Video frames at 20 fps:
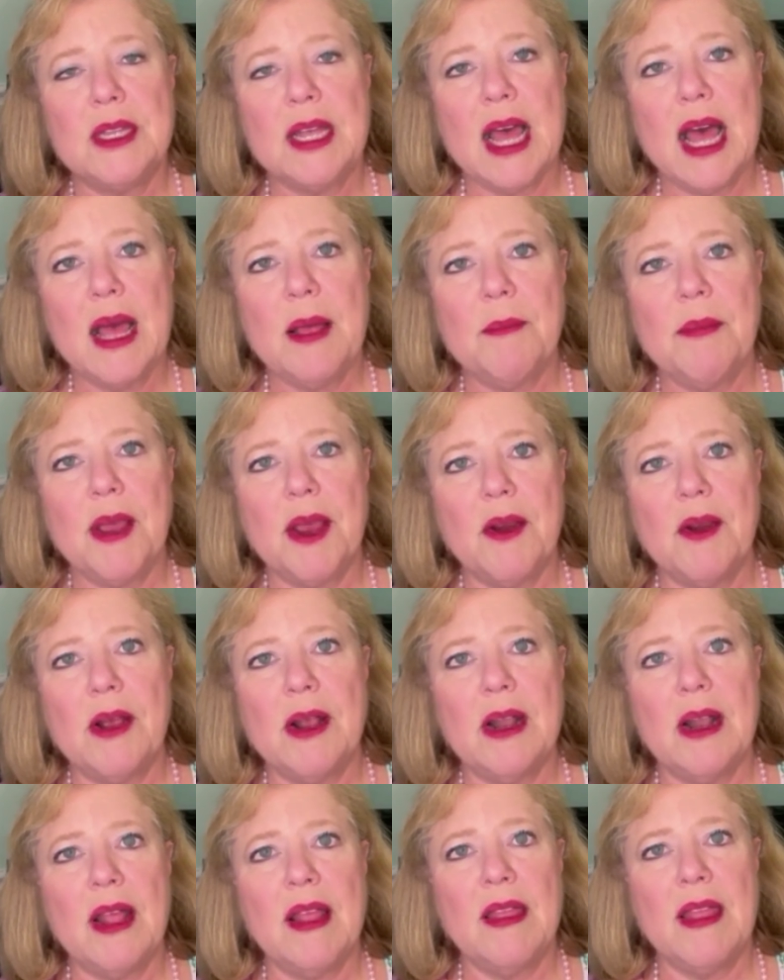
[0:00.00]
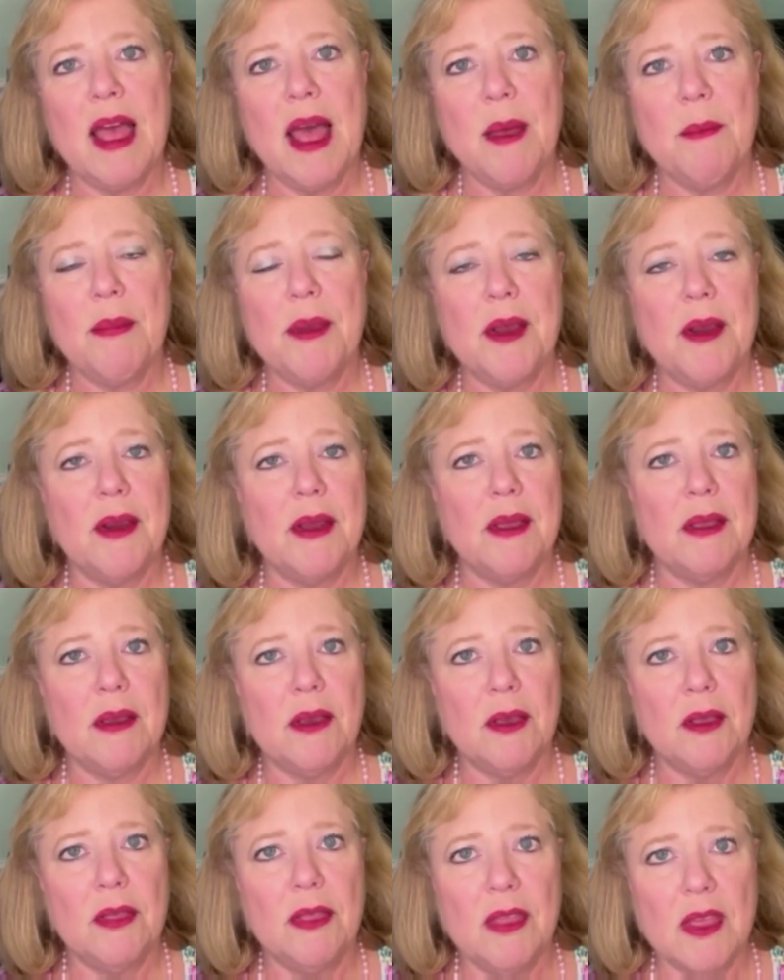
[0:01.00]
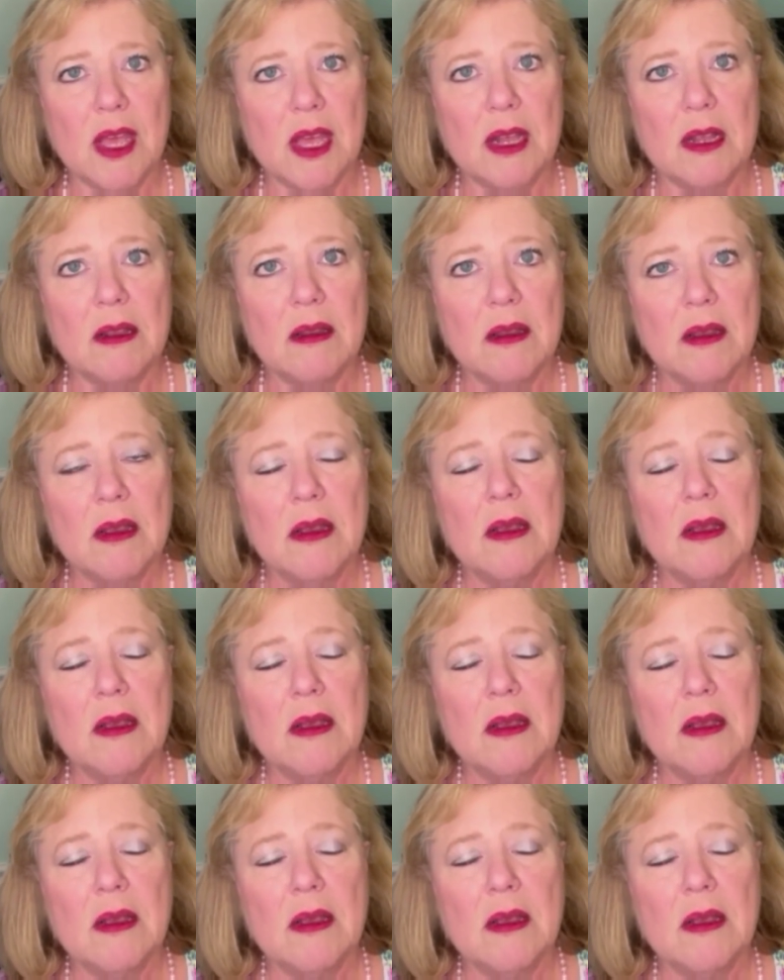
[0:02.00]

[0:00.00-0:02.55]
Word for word: that parent and that parent could then